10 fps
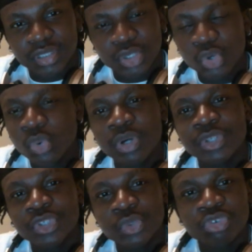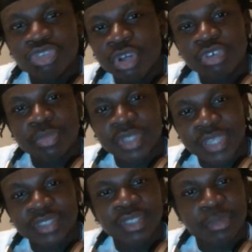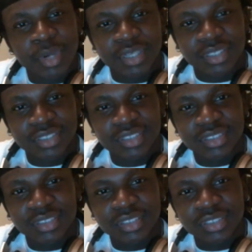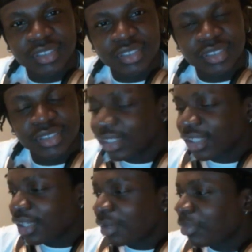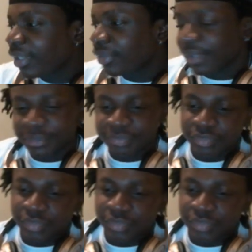Who are you to judge me? Like, think about it." But anyway,